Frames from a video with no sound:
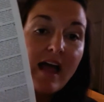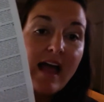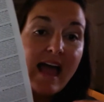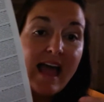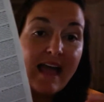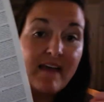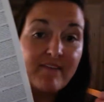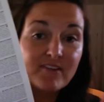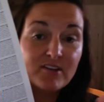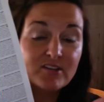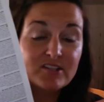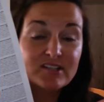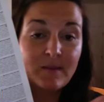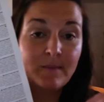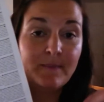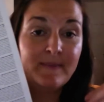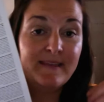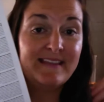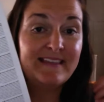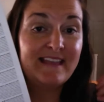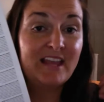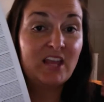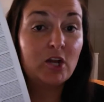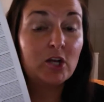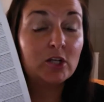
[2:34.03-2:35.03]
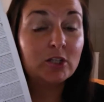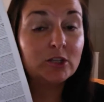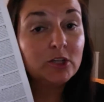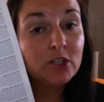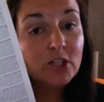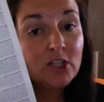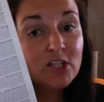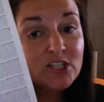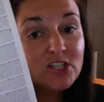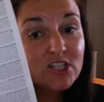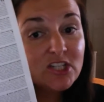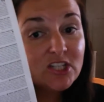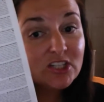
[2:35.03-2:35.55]
if there's something that you're
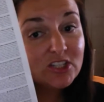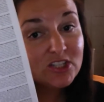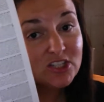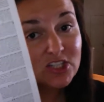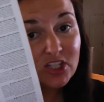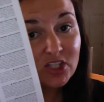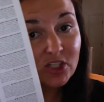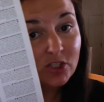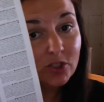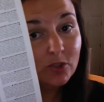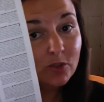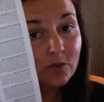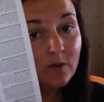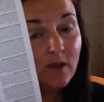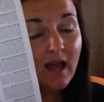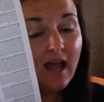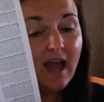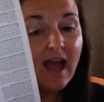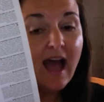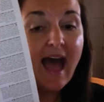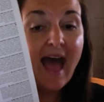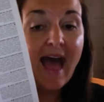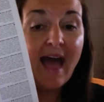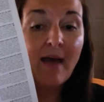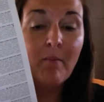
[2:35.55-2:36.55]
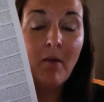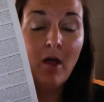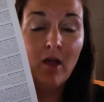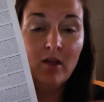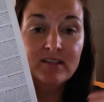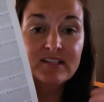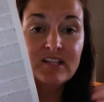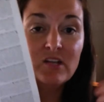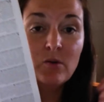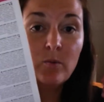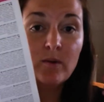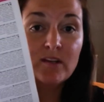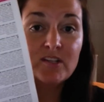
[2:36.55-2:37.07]
allergic to,
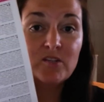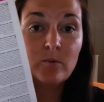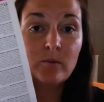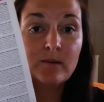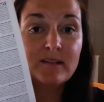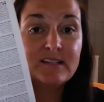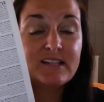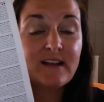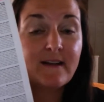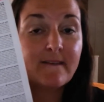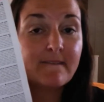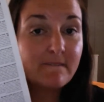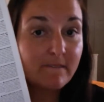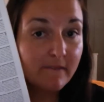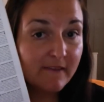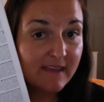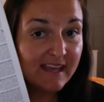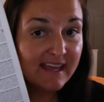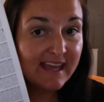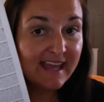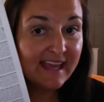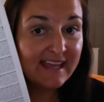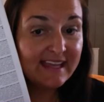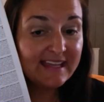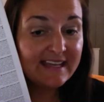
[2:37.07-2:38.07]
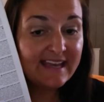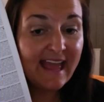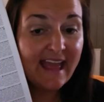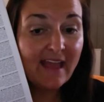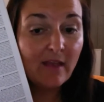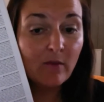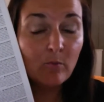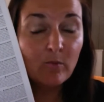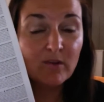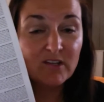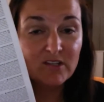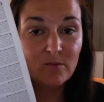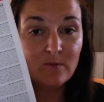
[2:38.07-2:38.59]
also which ones are vegan
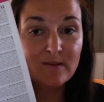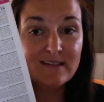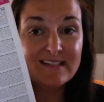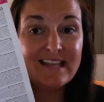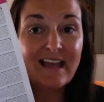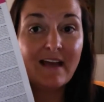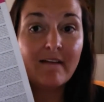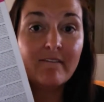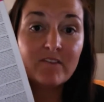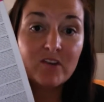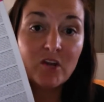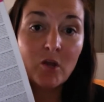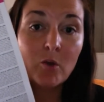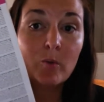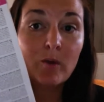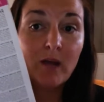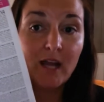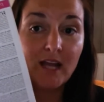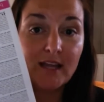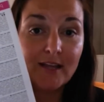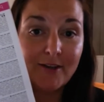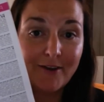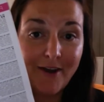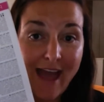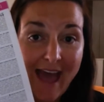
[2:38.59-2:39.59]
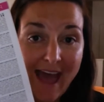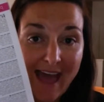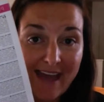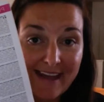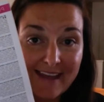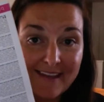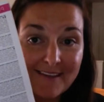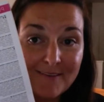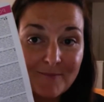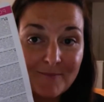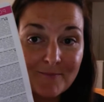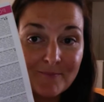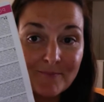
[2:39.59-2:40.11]
and which ones have no color added.